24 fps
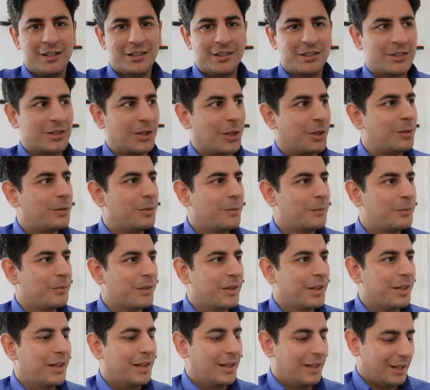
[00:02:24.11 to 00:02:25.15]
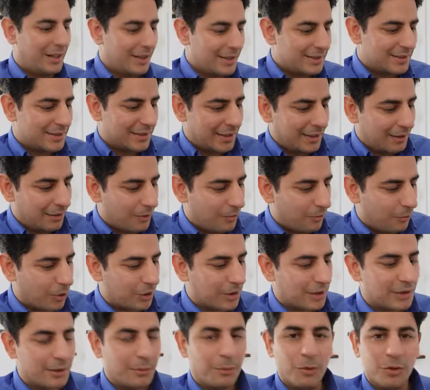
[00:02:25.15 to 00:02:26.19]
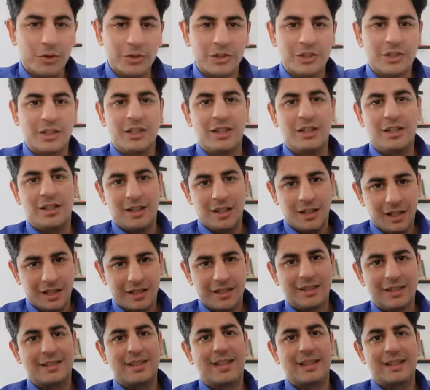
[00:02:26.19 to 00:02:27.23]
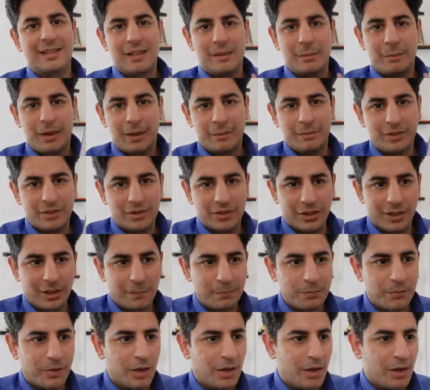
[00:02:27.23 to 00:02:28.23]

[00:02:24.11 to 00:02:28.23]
So let's see what are the most lucky signs in palmistry,